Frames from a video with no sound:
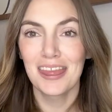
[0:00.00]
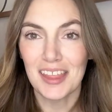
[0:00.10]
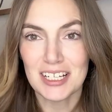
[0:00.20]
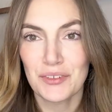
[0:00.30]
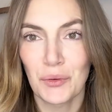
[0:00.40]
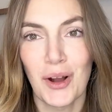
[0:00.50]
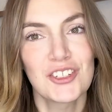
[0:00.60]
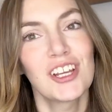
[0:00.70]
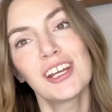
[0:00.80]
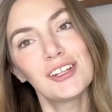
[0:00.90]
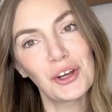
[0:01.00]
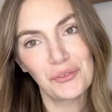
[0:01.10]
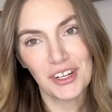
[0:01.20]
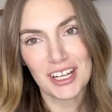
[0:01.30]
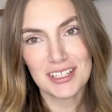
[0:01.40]
Thanks for watching and don't
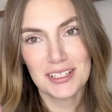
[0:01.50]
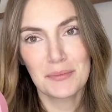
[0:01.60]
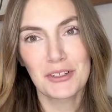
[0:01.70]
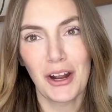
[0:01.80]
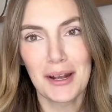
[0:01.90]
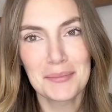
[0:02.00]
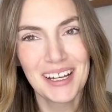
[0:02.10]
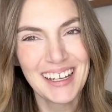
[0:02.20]
forget to subscribe.